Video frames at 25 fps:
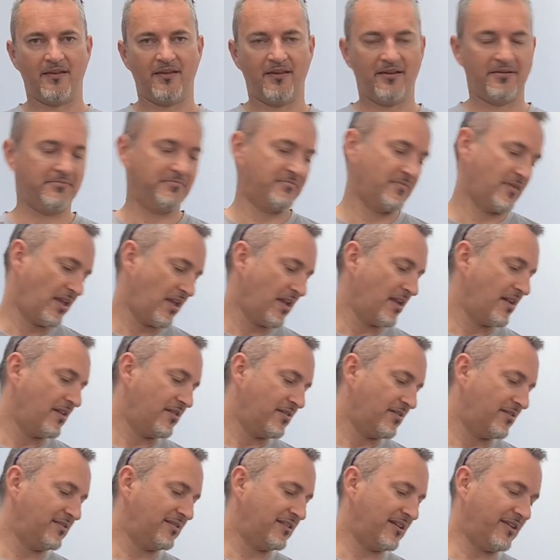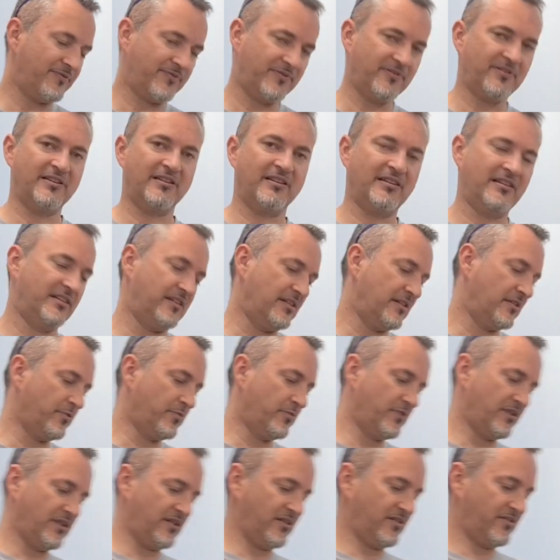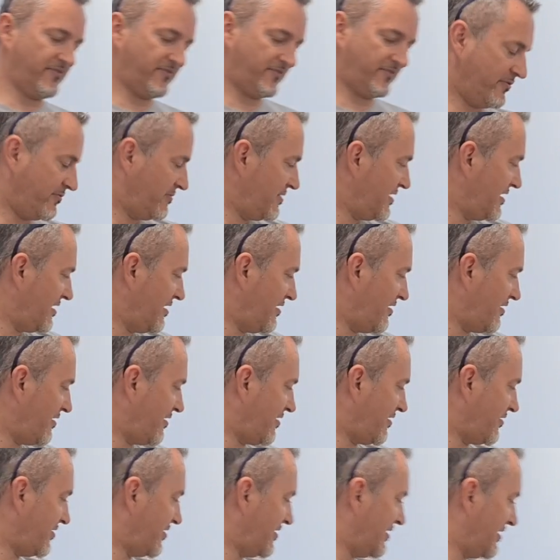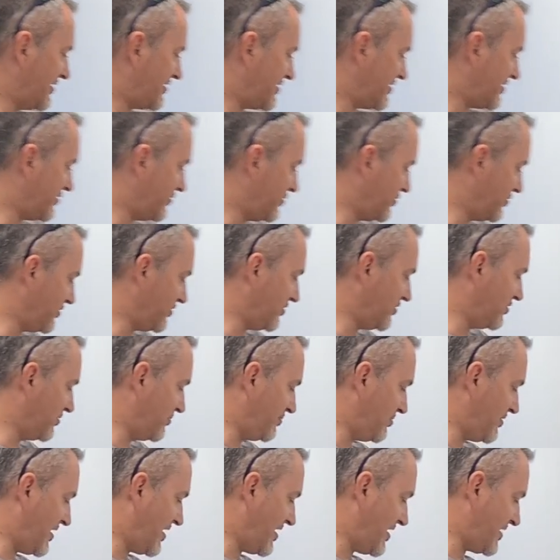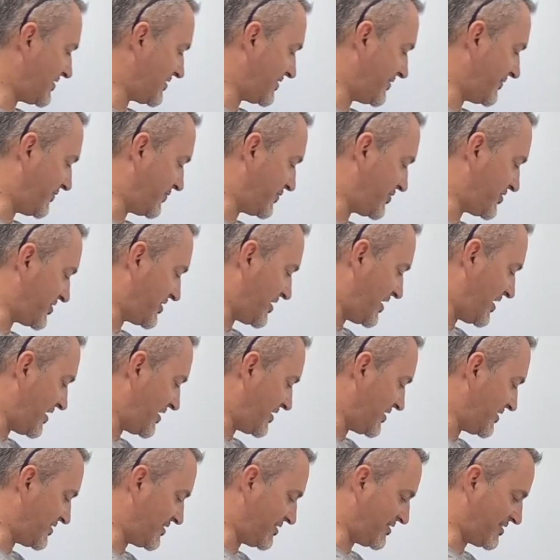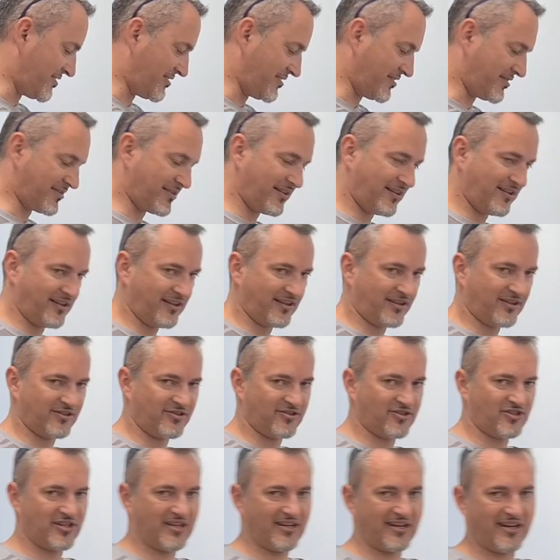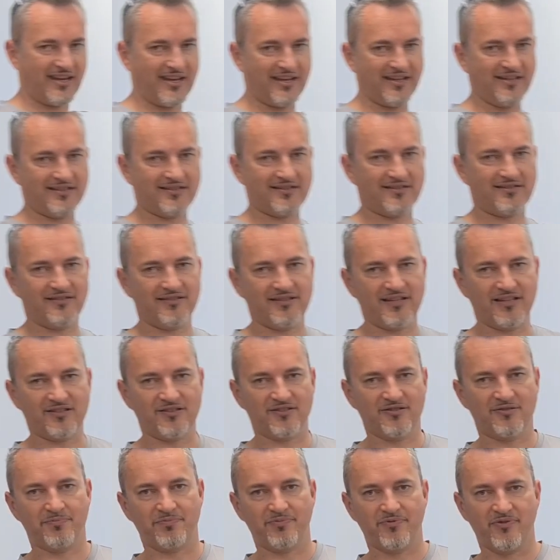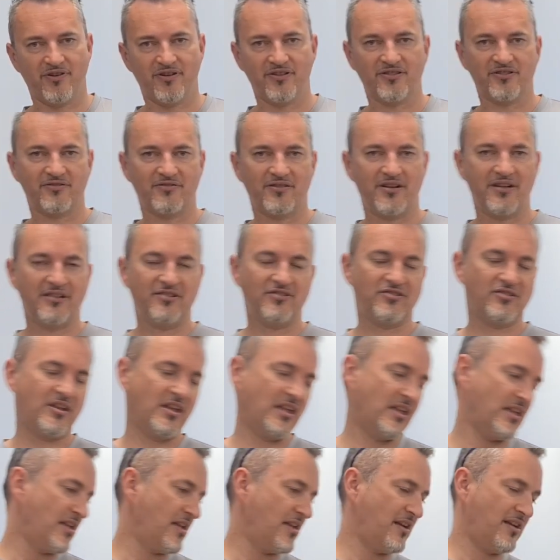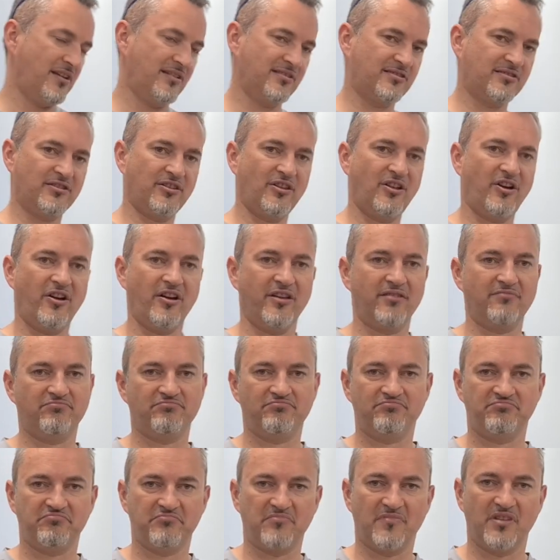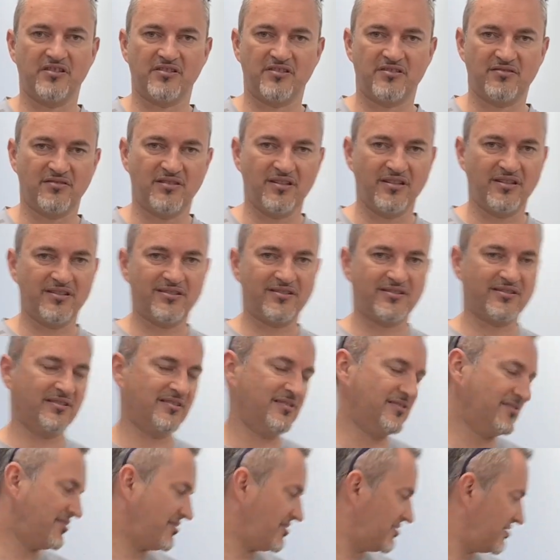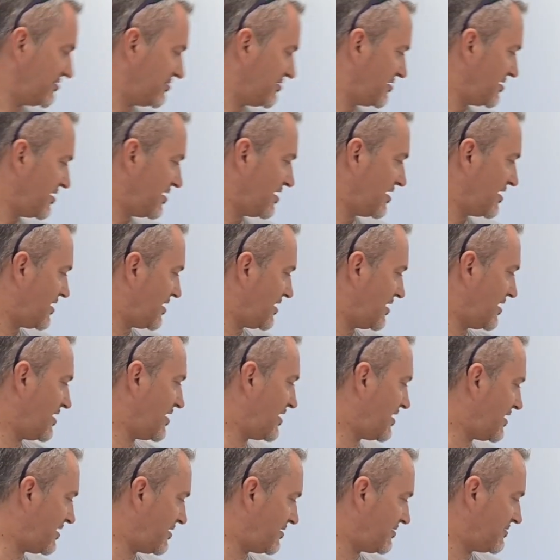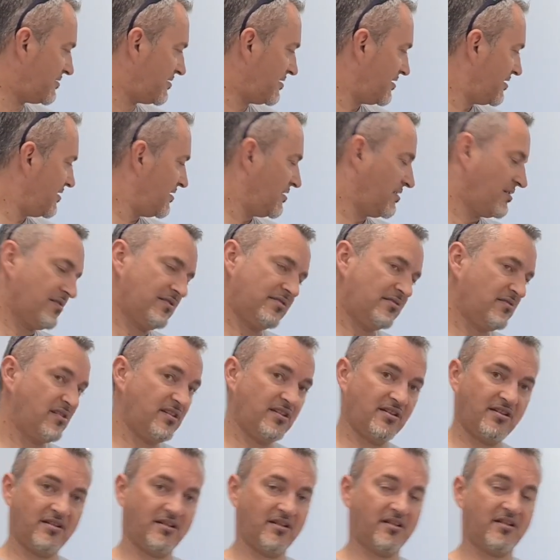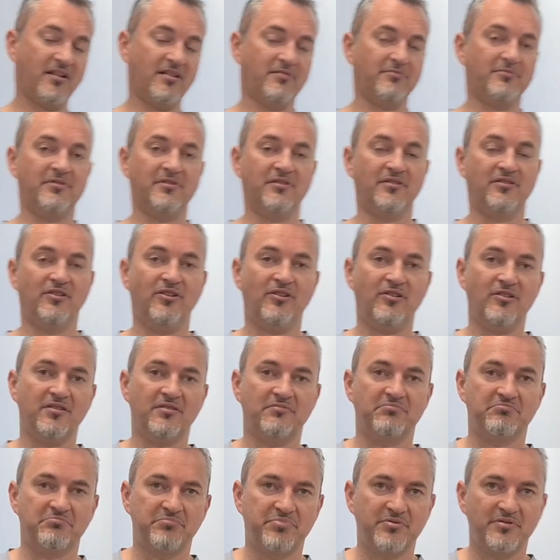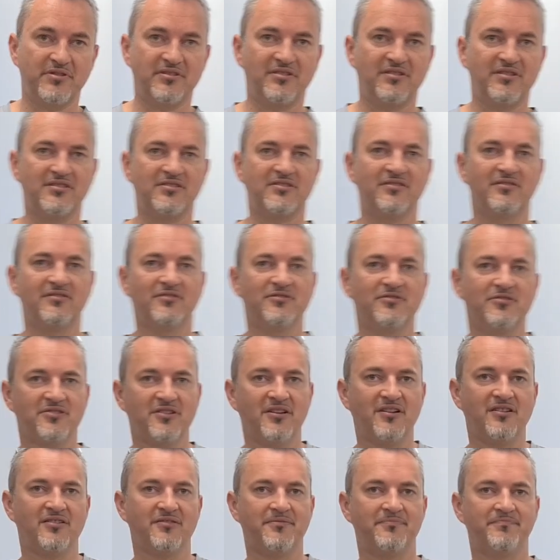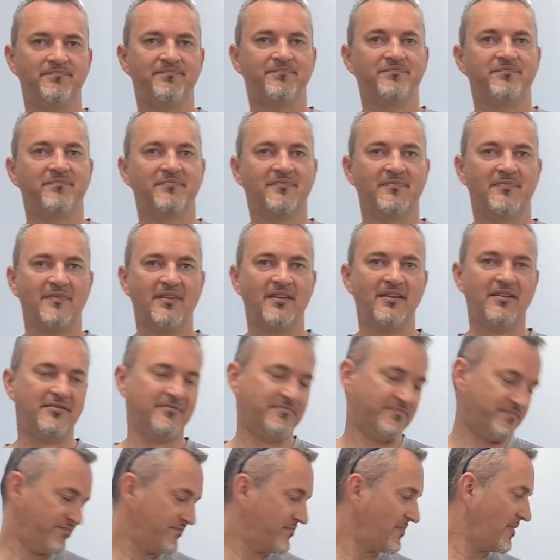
Yep. Yeah, definitely a win me. I, I, think it's a good little blaster for starters. It's, it's kind of like your Gen 8s in that sort of price range. It's light, it's decent. Uh, yeah, I can't really knock it. Pretty Saves you changing mags. Yeah.